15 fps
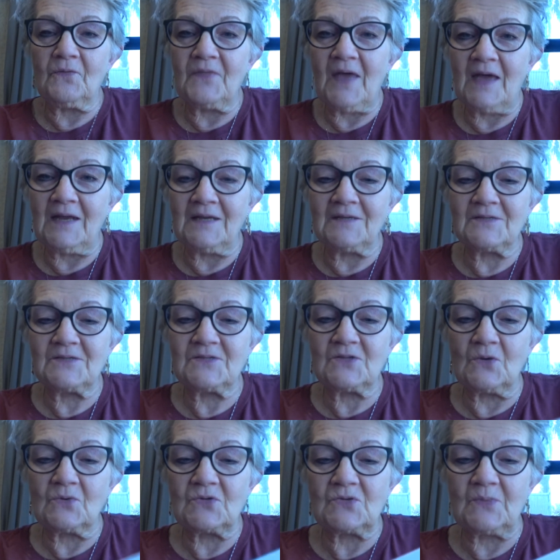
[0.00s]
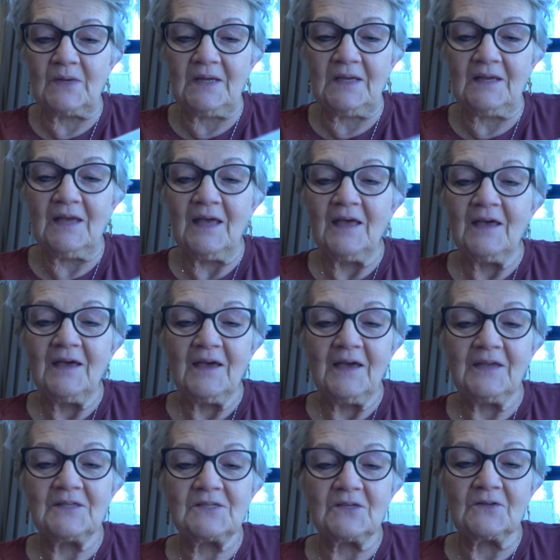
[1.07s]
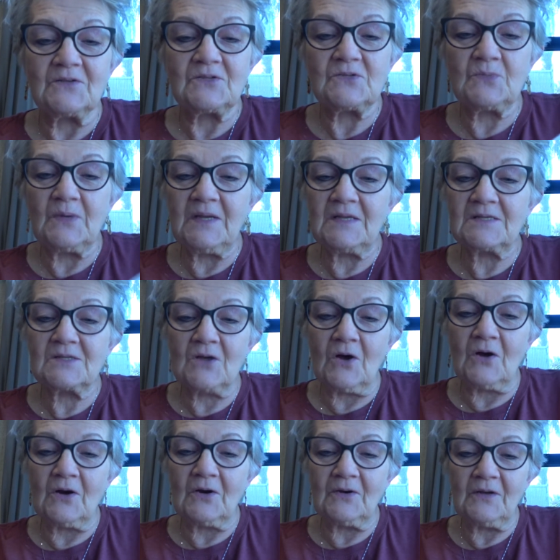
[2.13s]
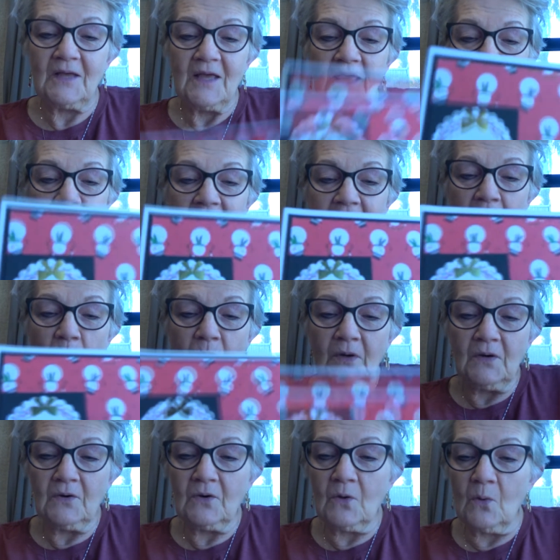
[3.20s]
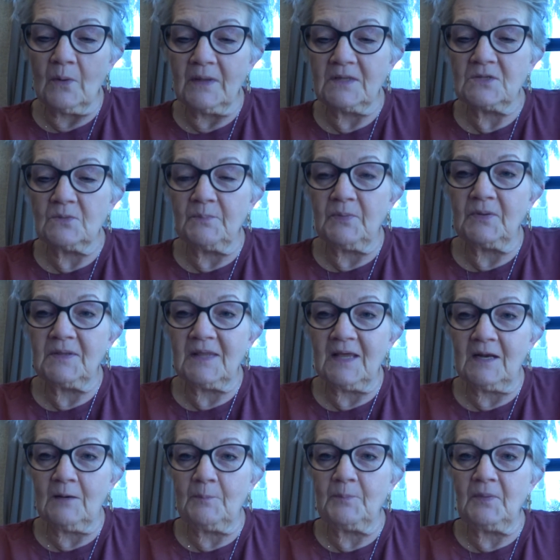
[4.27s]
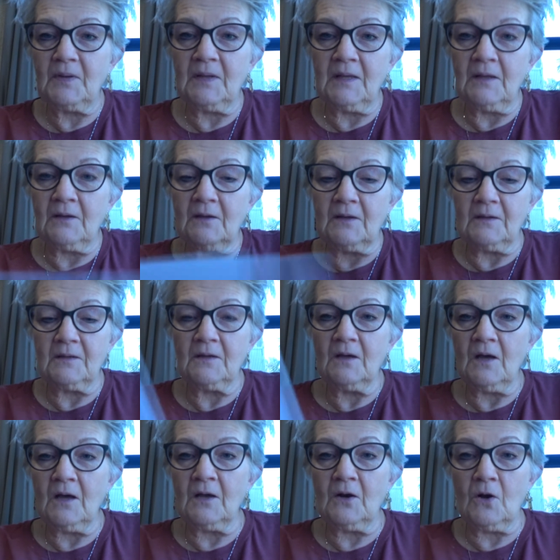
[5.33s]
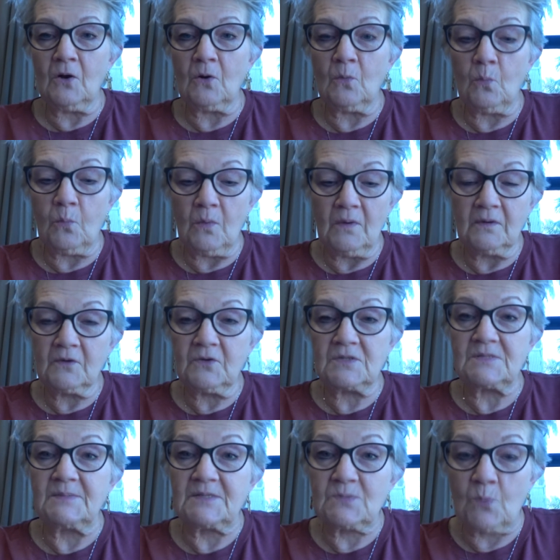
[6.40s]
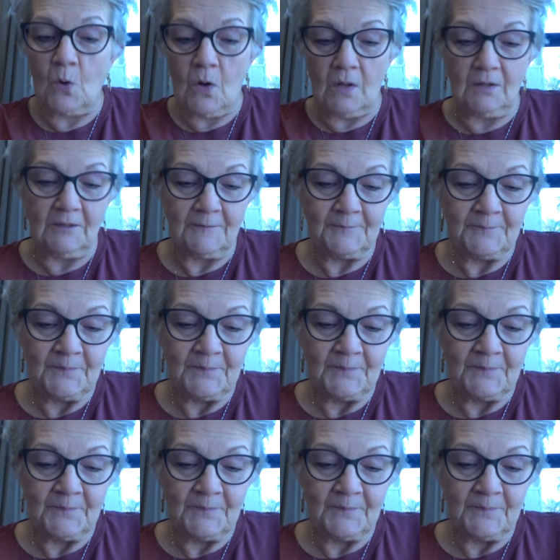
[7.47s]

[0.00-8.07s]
That is so sweet. It's the sweetest card, and we are going to put that up on our Christmas wall.